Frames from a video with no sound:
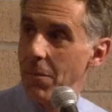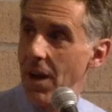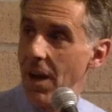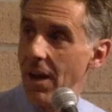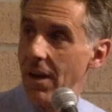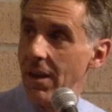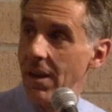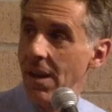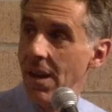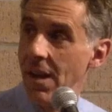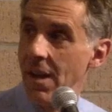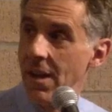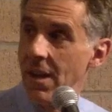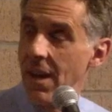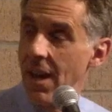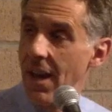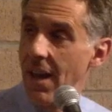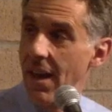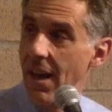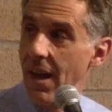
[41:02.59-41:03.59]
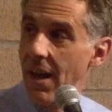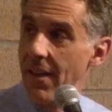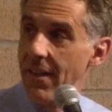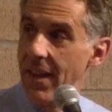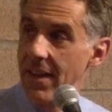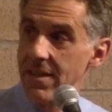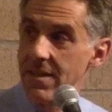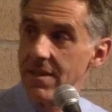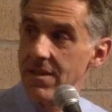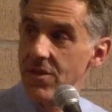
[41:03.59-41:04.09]
model
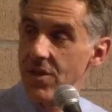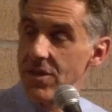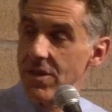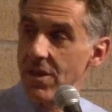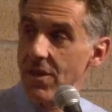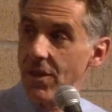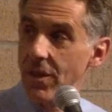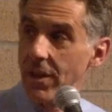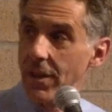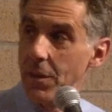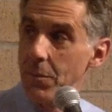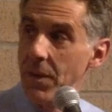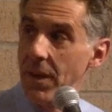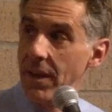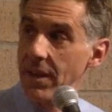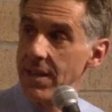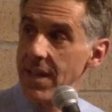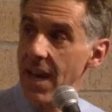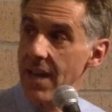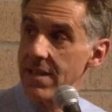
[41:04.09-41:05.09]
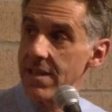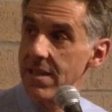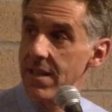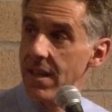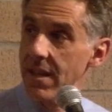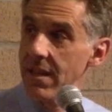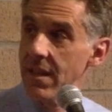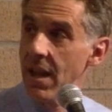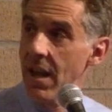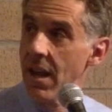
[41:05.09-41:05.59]
that's just currently being
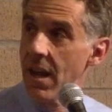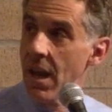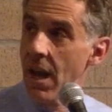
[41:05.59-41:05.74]
tested.